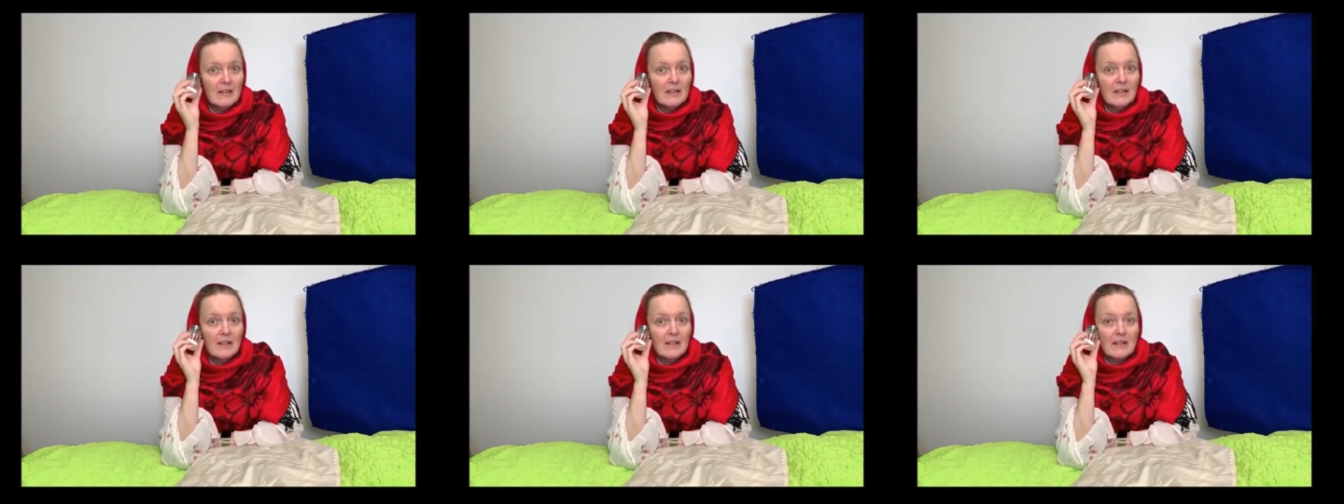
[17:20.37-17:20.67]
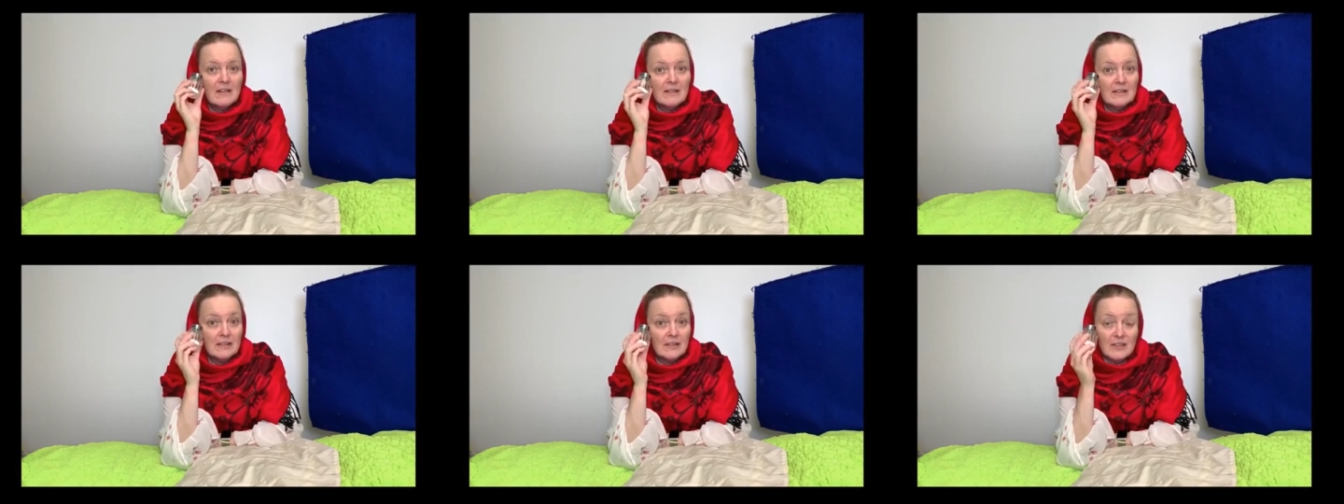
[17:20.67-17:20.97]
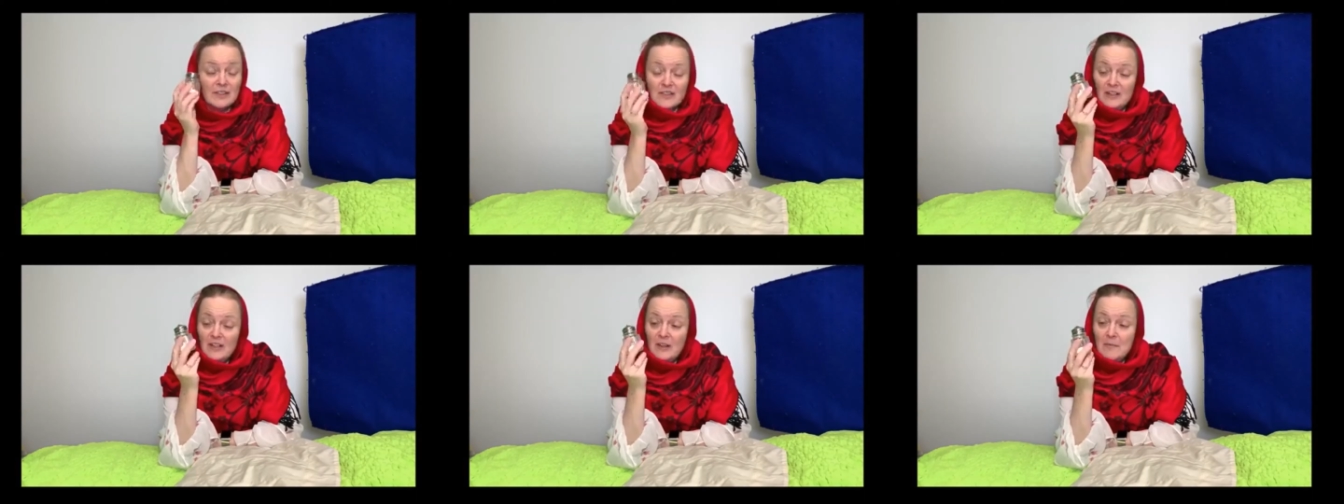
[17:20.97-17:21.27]
there's
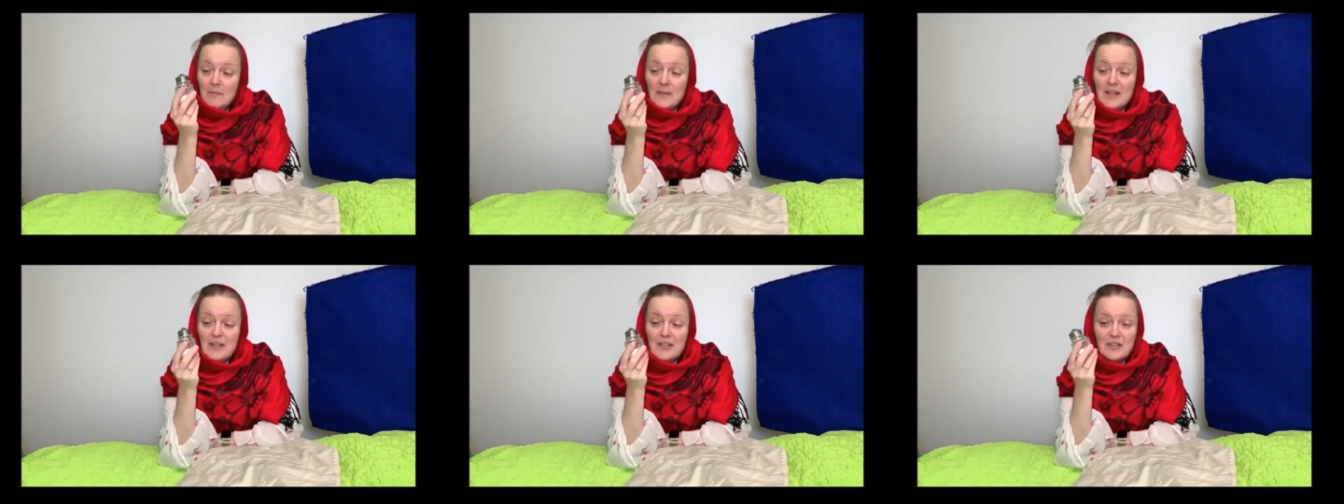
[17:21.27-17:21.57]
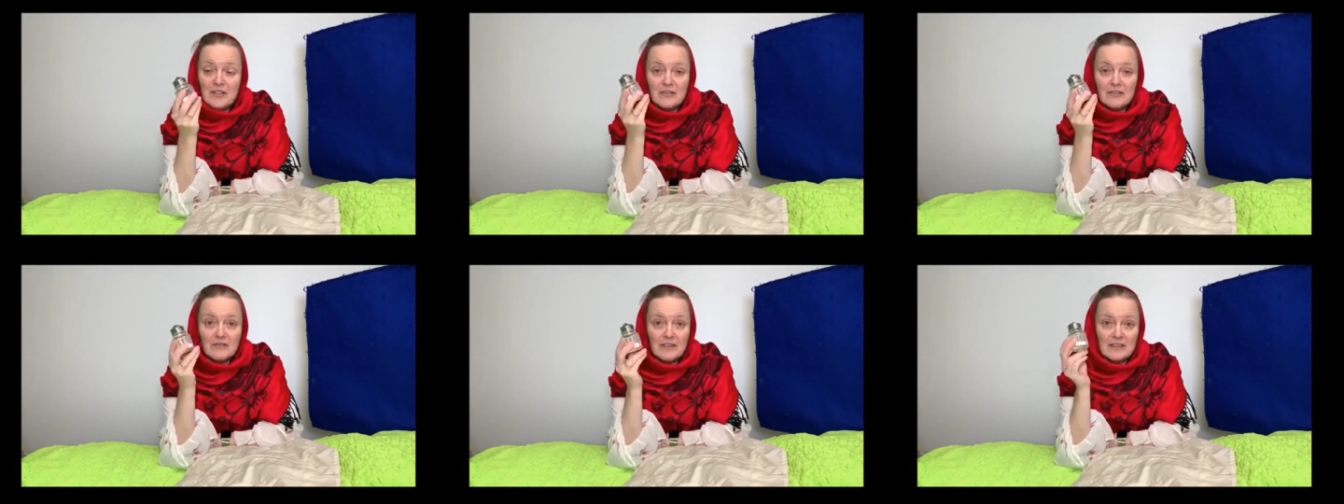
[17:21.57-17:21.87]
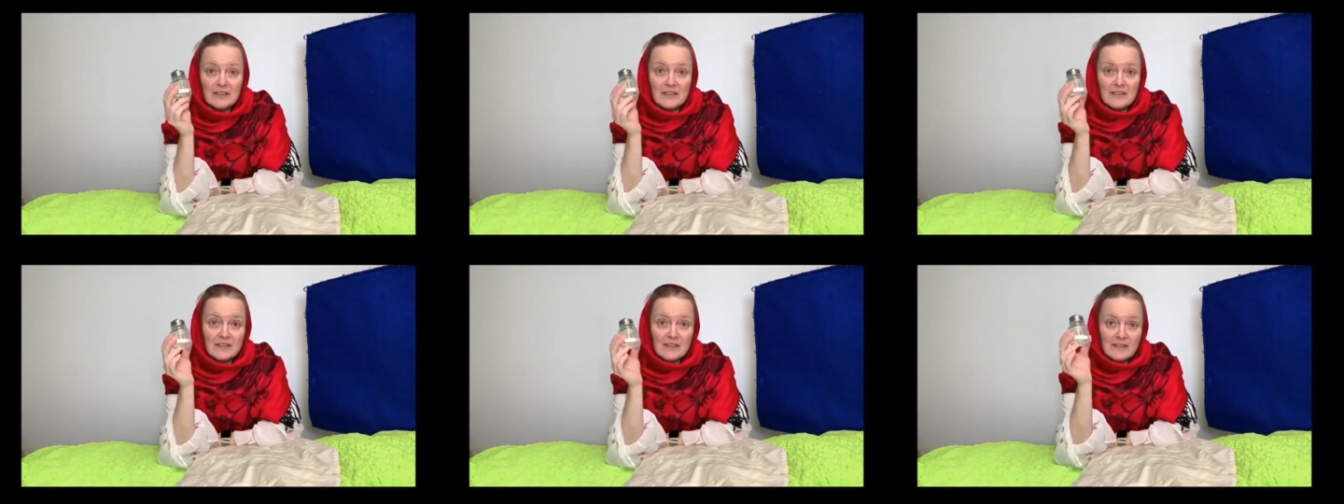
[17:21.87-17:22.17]
not much of it,
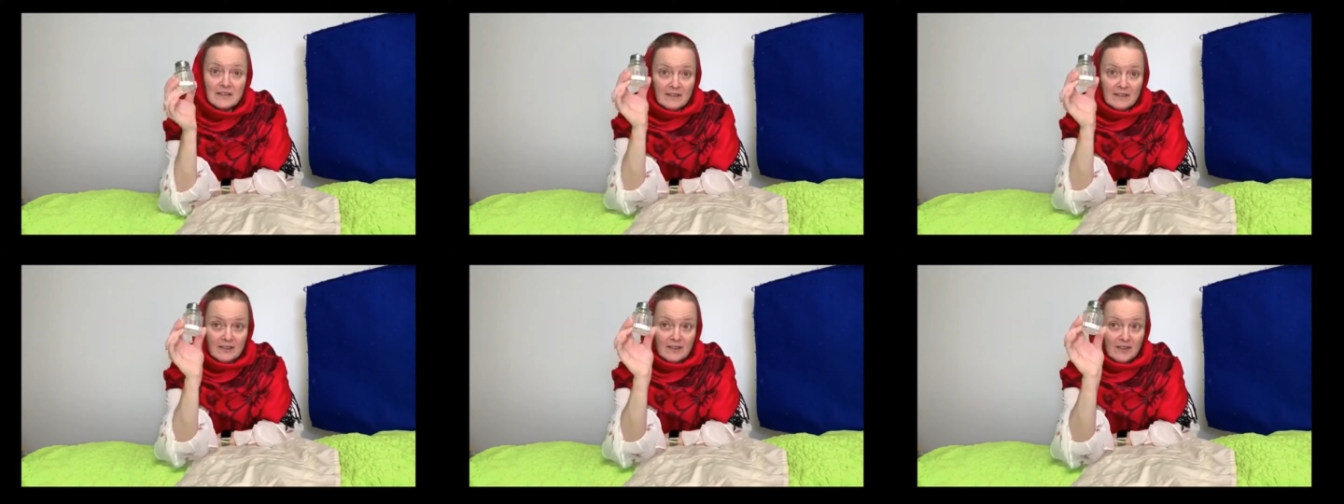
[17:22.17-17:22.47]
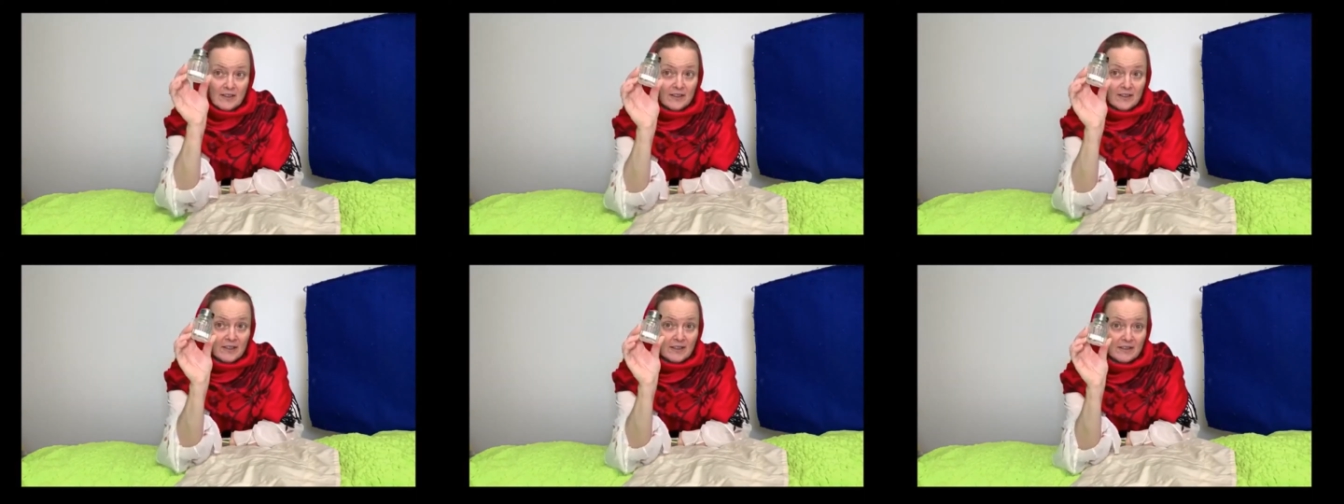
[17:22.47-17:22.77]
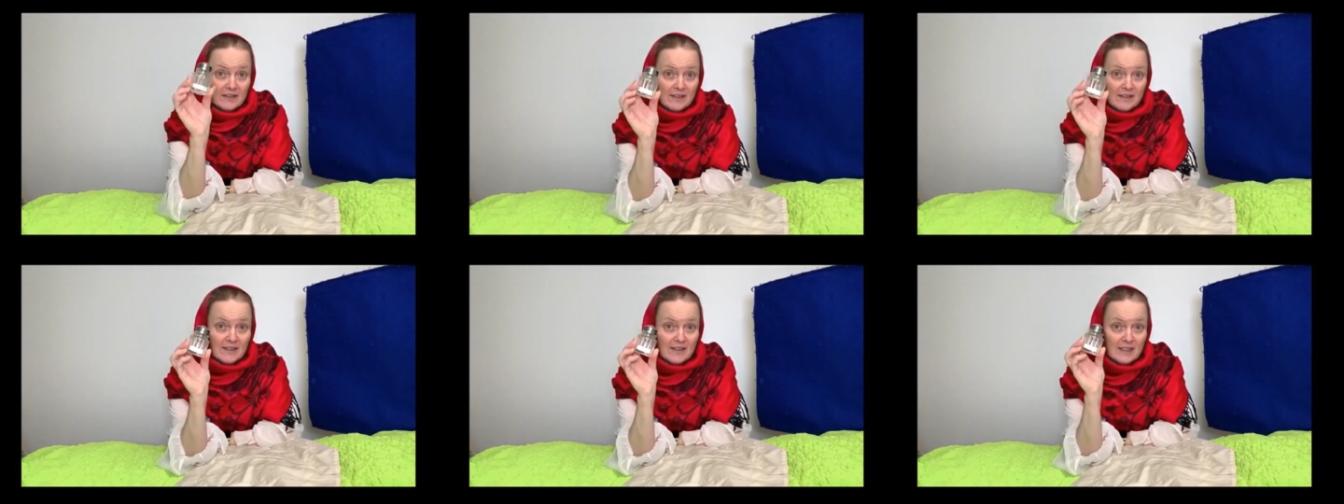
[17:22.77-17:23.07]
as you can
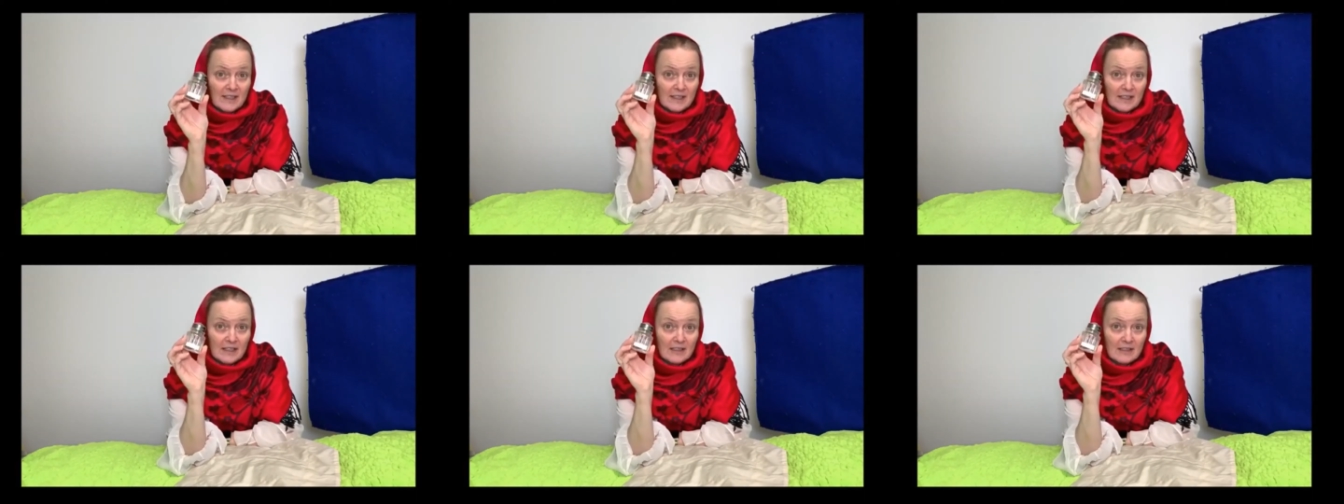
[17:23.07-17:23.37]
see,